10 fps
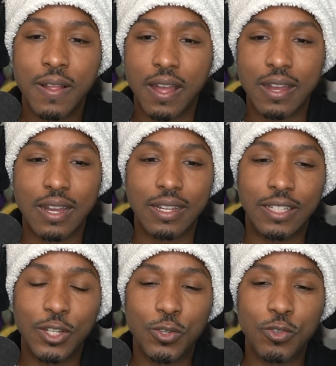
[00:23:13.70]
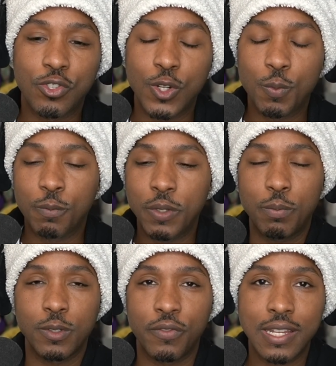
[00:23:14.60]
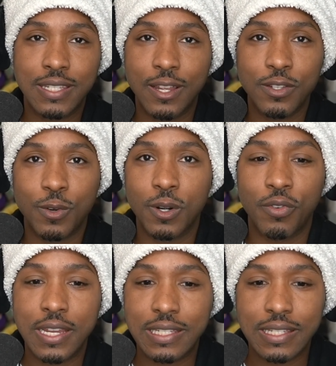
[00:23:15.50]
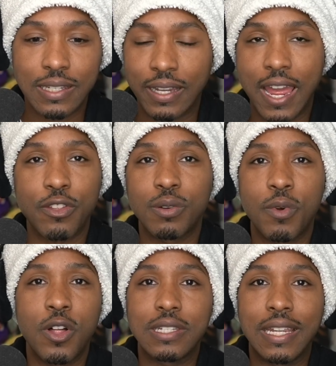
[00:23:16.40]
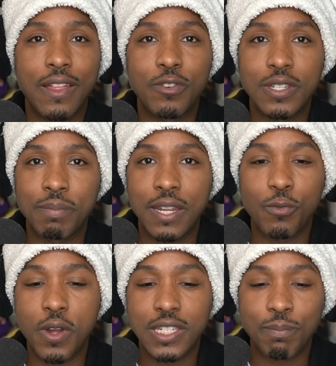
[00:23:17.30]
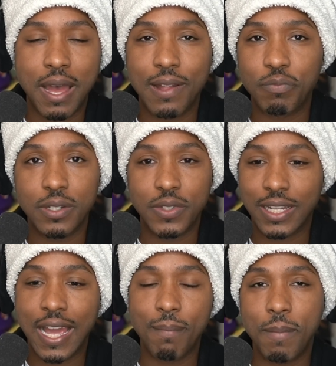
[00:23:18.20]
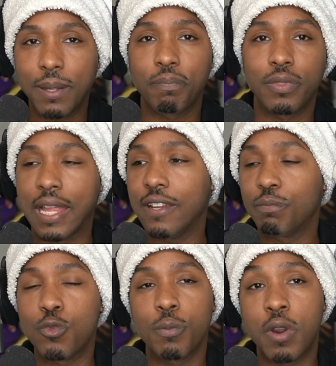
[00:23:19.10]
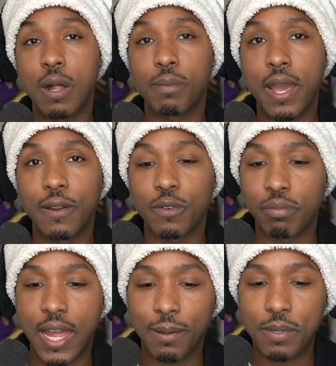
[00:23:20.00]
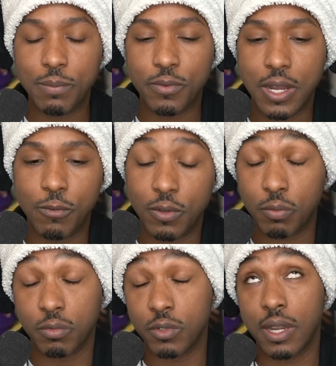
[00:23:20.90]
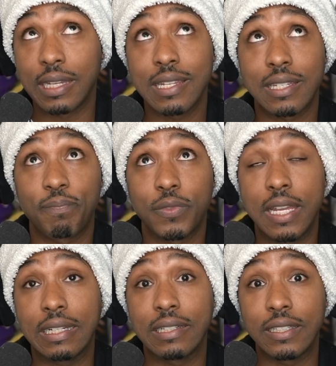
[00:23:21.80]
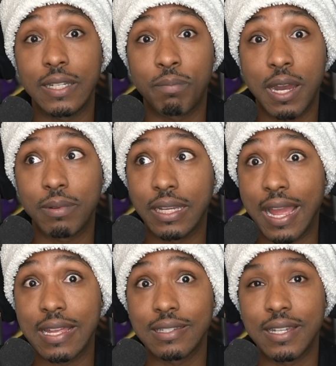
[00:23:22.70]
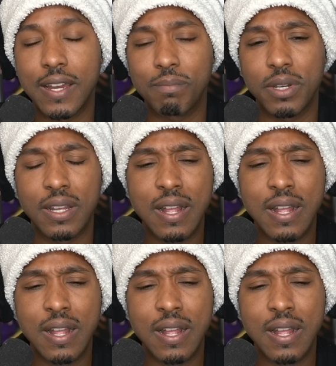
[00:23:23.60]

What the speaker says: a huge group of people of incels who are racist and gathered them all together to be in one spot to kind of make life more problematic for black people, which I guess technically he probably has done. But